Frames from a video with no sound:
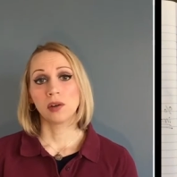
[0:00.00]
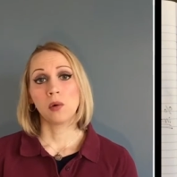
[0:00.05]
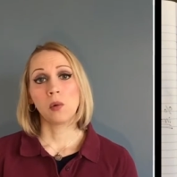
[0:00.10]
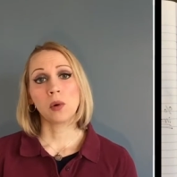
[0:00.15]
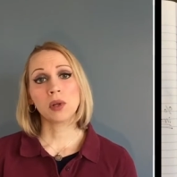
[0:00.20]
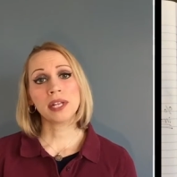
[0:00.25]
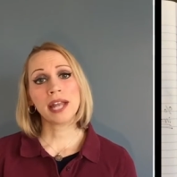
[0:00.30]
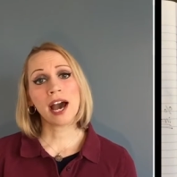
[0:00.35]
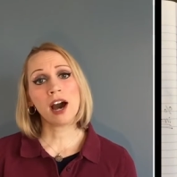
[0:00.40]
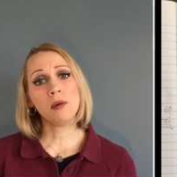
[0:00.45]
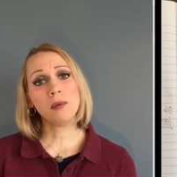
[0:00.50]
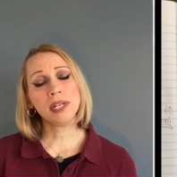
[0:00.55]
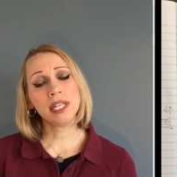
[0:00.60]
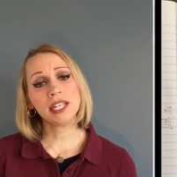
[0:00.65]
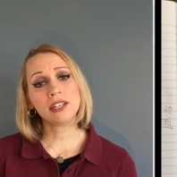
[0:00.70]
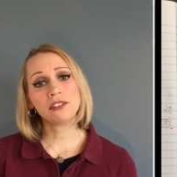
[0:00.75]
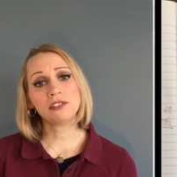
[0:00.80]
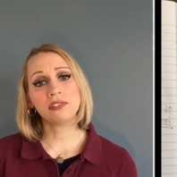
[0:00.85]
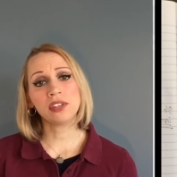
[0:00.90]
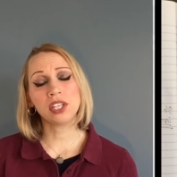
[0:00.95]
Well, now we
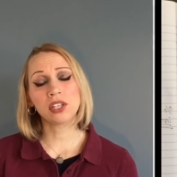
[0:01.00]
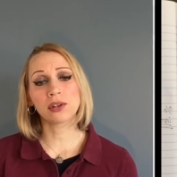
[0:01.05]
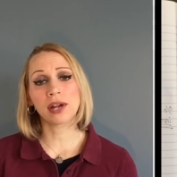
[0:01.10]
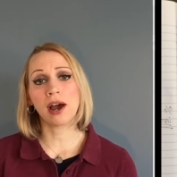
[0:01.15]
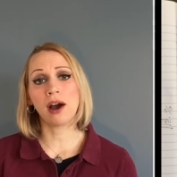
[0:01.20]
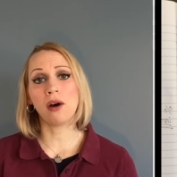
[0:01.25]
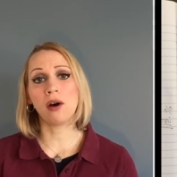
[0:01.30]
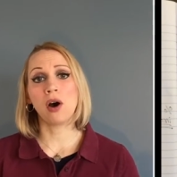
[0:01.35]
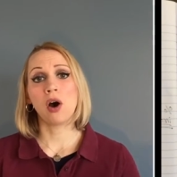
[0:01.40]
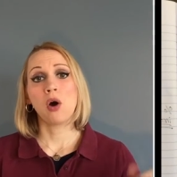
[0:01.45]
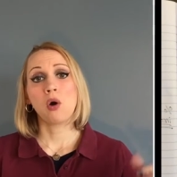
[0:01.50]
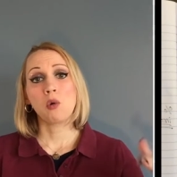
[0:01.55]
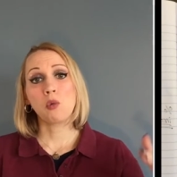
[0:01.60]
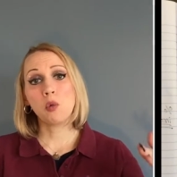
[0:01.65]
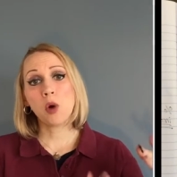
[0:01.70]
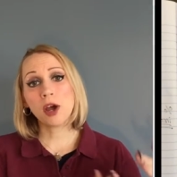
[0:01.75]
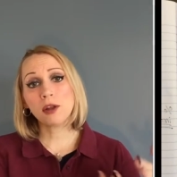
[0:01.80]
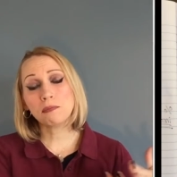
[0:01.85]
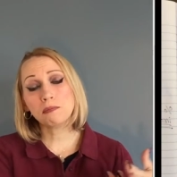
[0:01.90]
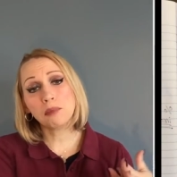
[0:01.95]
need to figure out
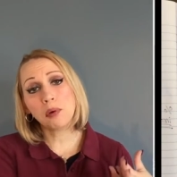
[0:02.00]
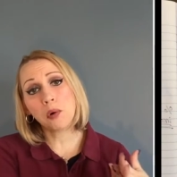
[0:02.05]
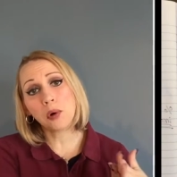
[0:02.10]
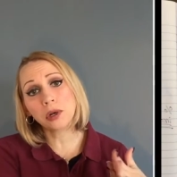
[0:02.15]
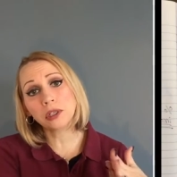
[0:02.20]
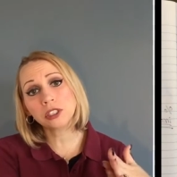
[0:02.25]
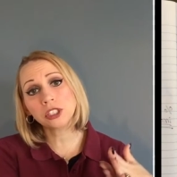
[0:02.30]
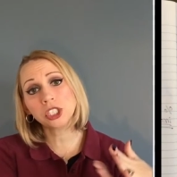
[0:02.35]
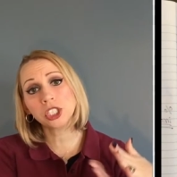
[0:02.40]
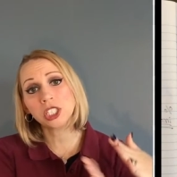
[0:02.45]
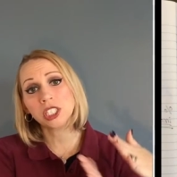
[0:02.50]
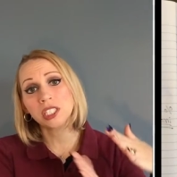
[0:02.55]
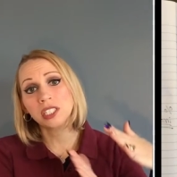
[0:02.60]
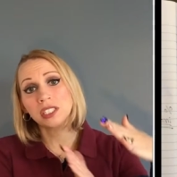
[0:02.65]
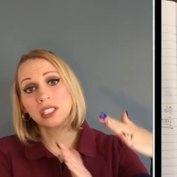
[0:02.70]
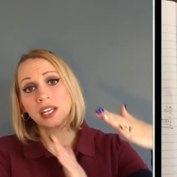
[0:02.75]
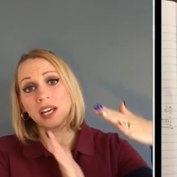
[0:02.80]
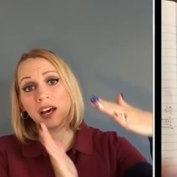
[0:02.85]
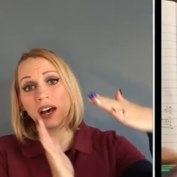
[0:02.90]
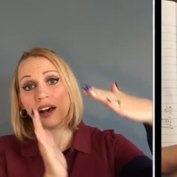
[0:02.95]
what
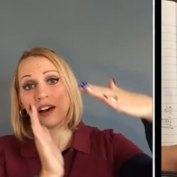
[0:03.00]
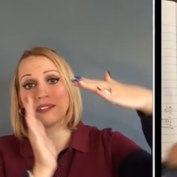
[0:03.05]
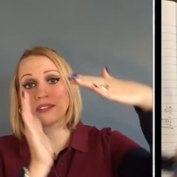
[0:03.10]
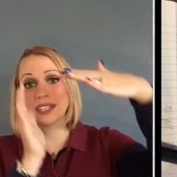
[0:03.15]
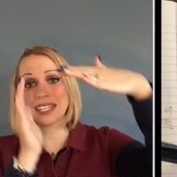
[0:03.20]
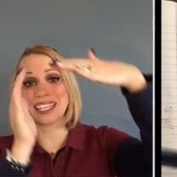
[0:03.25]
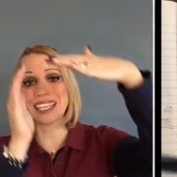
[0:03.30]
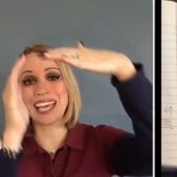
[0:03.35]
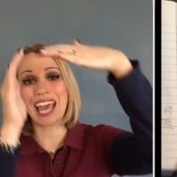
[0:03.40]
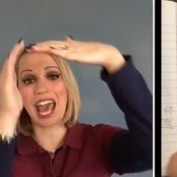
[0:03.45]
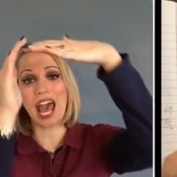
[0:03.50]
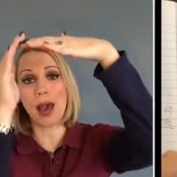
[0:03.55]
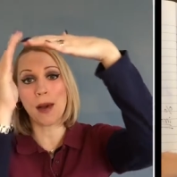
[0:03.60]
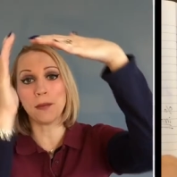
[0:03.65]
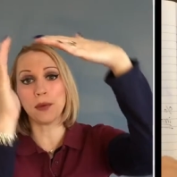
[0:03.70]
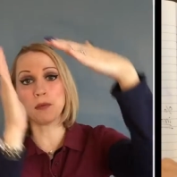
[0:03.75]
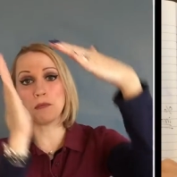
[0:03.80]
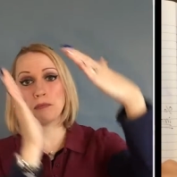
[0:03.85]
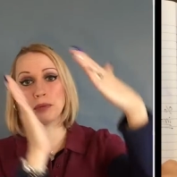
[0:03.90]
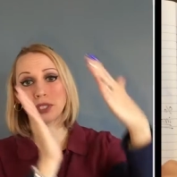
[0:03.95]
portion of the
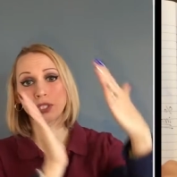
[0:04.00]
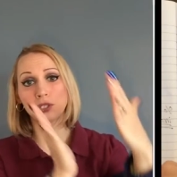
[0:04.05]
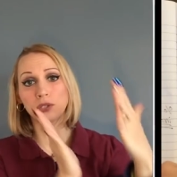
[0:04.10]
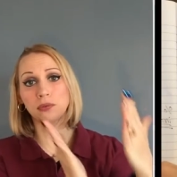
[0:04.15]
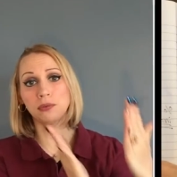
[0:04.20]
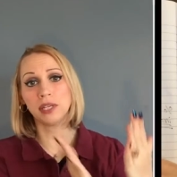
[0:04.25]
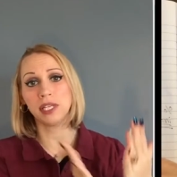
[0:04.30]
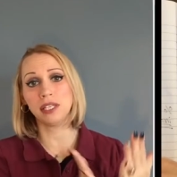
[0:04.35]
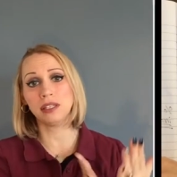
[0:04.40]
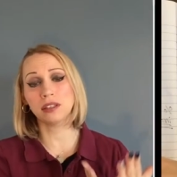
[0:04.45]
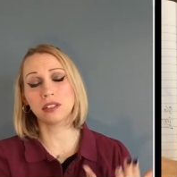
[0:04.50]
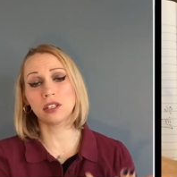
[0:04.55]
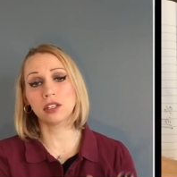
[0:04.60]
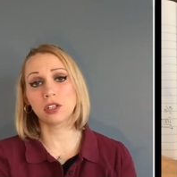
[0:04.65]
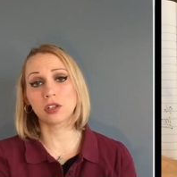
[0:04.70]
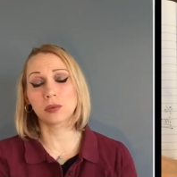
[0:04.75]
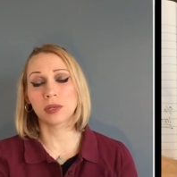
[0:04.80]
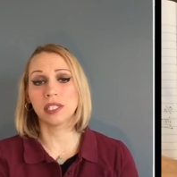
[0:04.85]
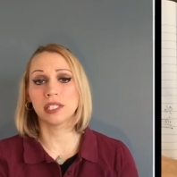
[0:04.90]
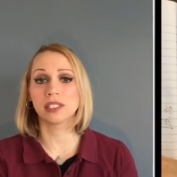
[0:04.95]
gap between the
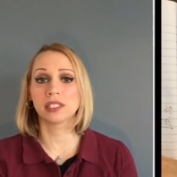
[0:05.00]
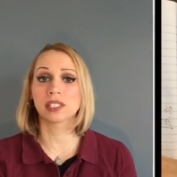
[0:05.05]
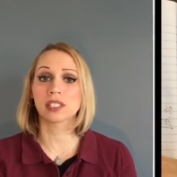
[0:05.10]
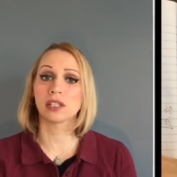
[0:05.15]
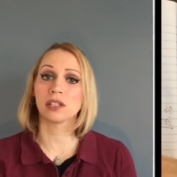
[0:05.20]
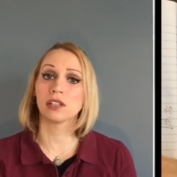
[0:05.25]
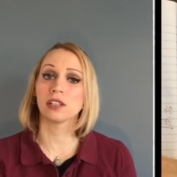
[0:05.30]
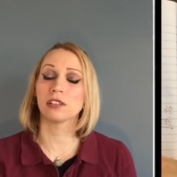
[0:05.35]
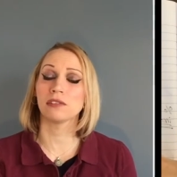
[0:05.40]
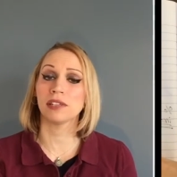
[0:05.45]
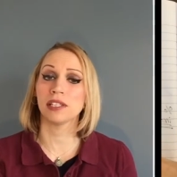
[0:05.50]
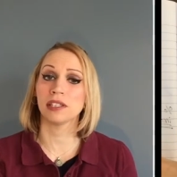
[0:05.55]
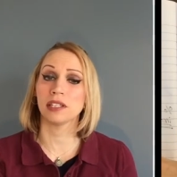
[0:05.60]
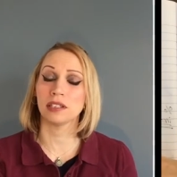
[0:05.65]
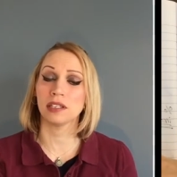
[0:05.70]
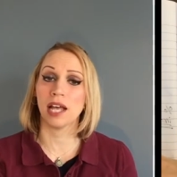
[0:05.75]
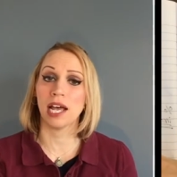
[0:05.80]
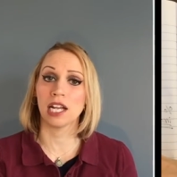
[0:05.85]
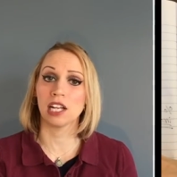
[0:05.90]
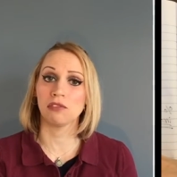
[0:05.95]
Lorenz curve and the
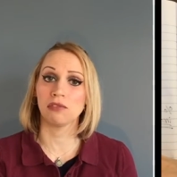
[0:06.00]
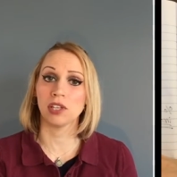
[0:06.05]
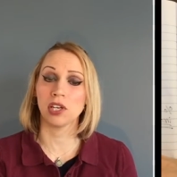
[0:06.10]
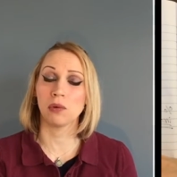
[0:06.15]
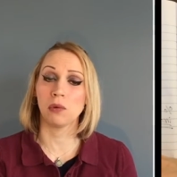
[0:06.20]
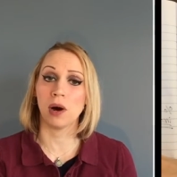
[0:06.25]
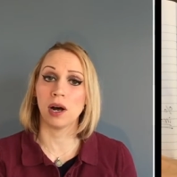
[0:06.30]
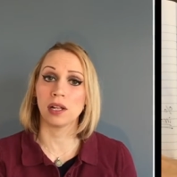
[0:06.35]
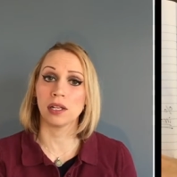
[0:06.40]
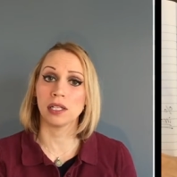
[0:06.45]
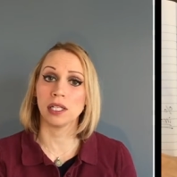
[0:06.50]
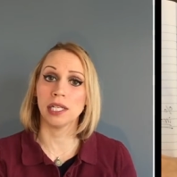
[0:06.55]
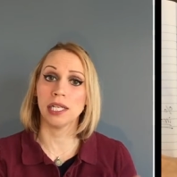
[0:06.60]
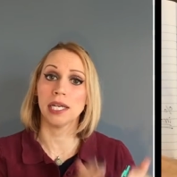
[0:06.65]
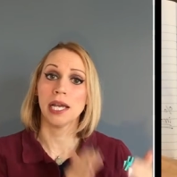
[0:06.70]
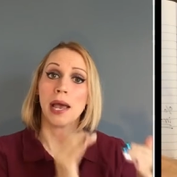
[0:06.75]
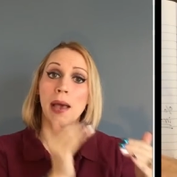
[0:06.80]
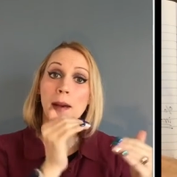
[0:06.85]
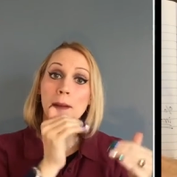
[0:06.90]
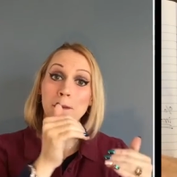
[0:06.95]
line of
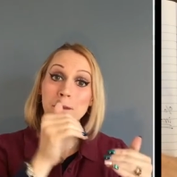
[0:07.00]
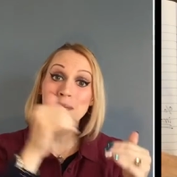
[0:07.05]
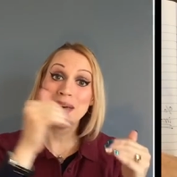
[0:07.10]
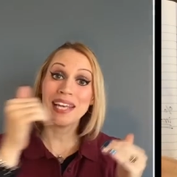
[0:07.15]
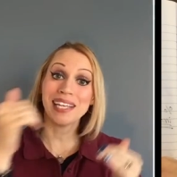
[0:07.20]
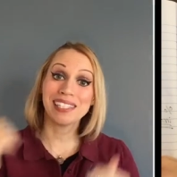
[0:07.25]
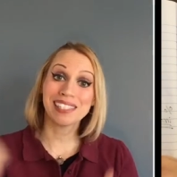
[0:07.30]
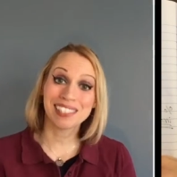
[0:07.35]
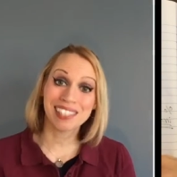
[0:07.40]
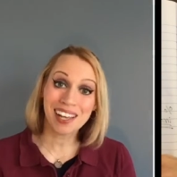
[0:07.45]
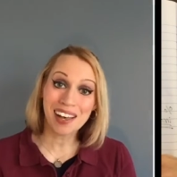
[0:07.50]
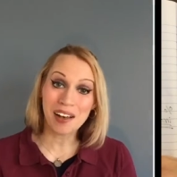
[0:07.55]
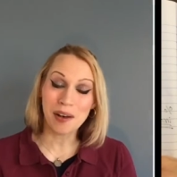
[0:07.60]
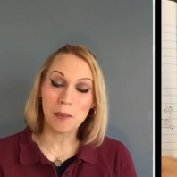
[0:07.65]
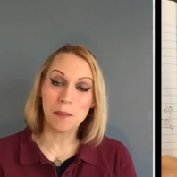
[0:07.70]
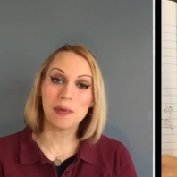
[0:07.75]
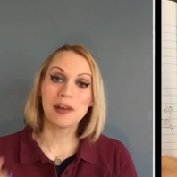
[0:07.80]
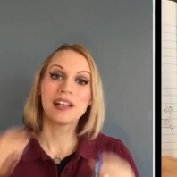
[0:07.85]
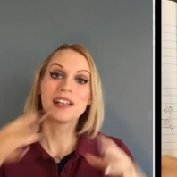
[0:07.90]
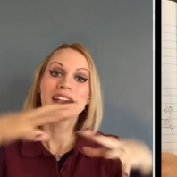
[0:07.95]
equality makes
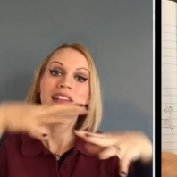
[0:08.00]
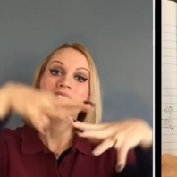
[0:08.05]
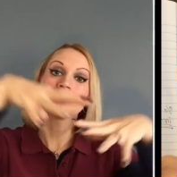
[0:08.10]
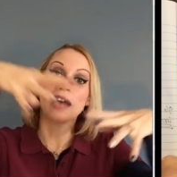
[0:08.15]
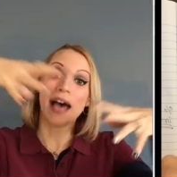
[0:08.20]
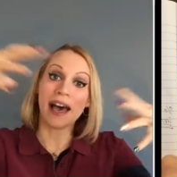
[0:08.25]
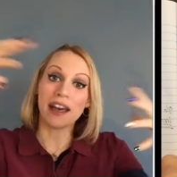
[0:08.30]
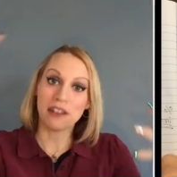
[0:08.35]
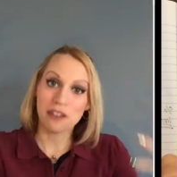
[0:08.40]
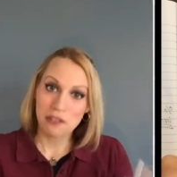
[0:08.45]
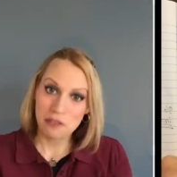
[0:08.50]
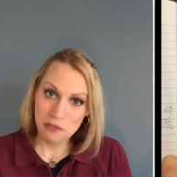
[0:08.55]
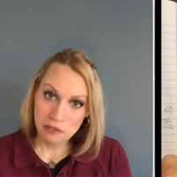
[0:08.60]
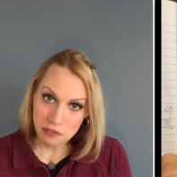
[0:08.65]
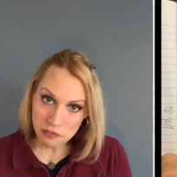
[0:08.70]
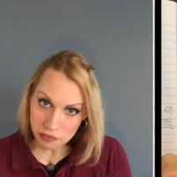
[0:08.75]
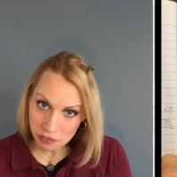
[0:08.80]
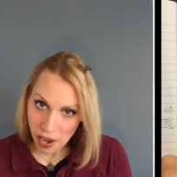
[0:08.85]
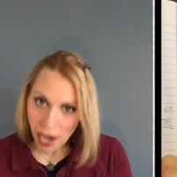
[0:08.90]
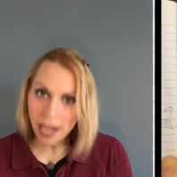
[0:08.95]
up that
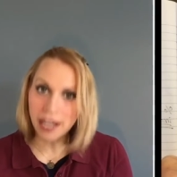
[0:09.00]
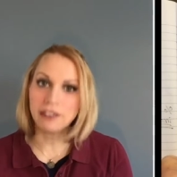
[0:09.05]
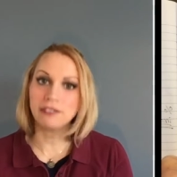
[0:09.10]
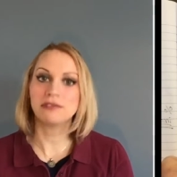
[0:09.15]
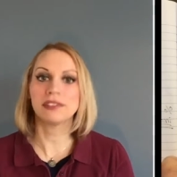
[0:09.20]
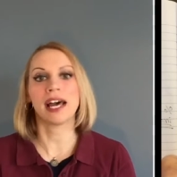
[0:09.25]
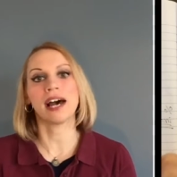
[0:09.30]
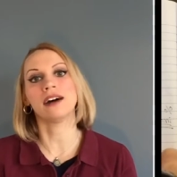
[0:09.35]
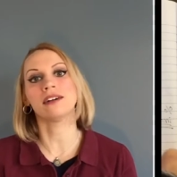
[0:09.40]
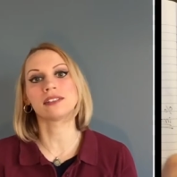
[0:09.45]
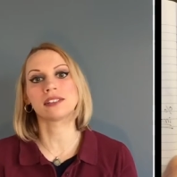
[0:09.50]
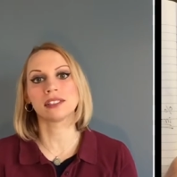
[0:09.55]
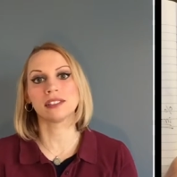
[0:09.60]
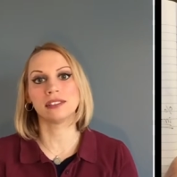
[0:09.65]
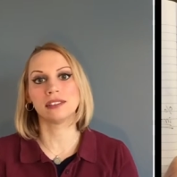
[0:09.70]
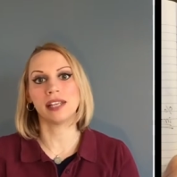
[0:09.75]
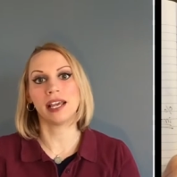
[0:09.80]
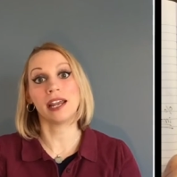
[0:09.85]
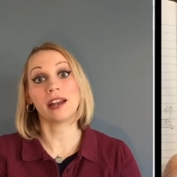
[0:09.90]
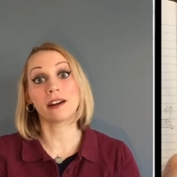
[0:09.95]

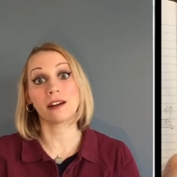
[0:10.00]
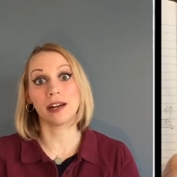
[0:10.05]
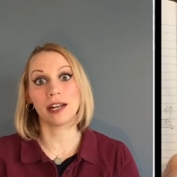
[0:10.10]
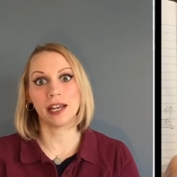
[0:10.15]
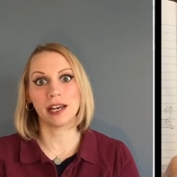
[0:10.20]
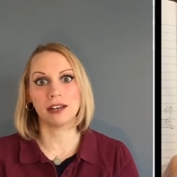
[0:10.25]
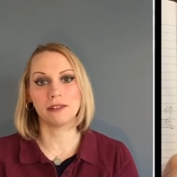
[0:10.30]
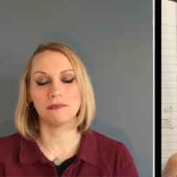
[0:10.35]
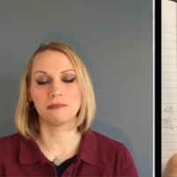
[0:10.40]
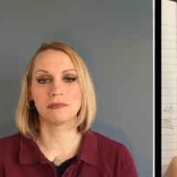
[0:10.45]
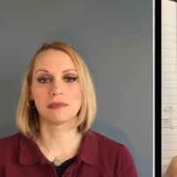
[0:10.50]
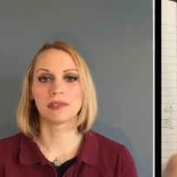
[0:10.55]
5,000 area.